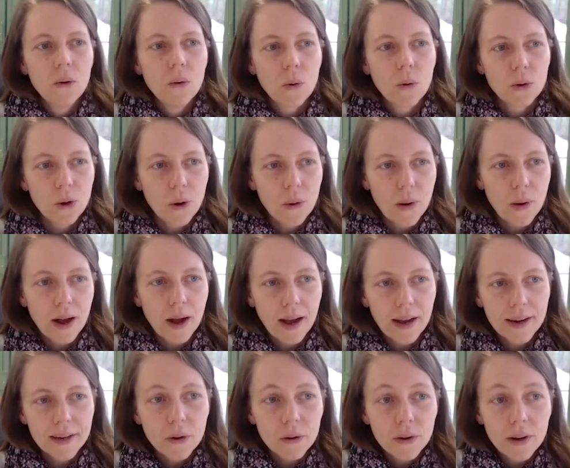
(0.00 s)
although
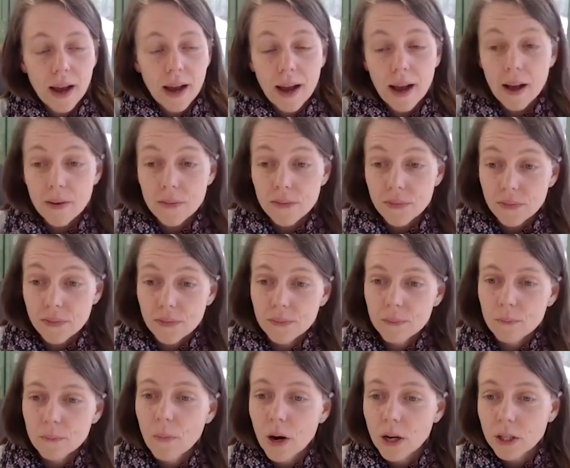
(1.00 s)
I don't have
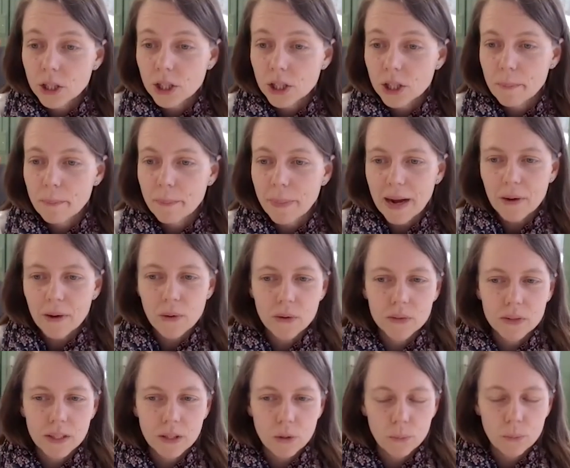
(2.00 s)
much uh,
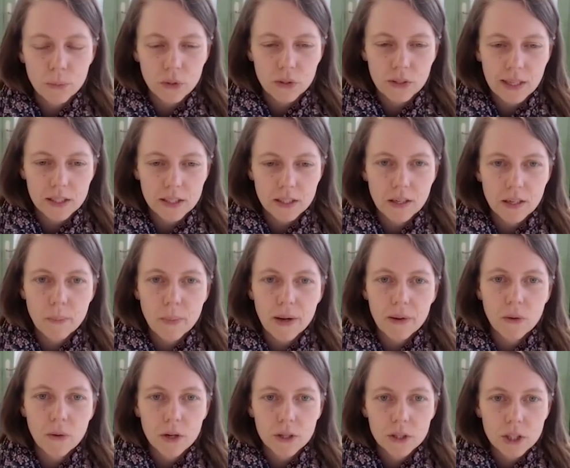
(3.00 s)
background in computational
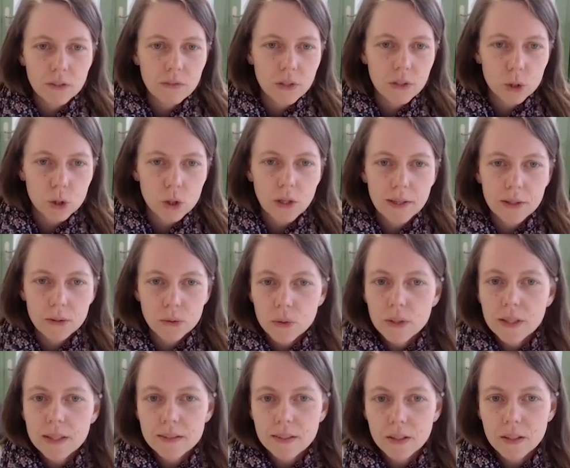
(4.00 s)
biology, we usually do
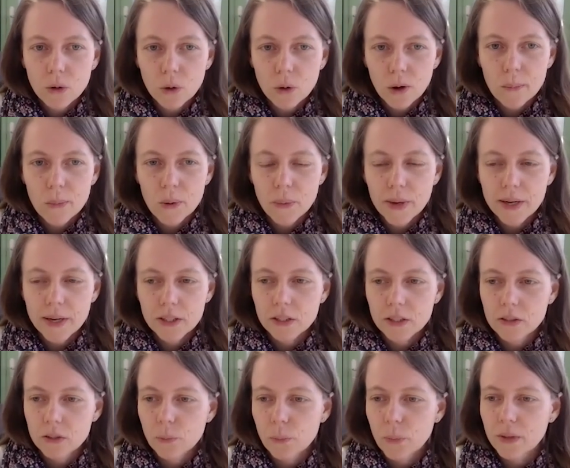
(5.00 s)
this in
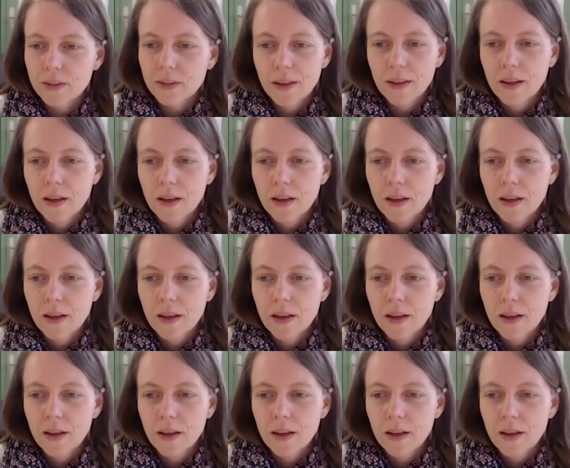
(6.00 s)
collaborations, but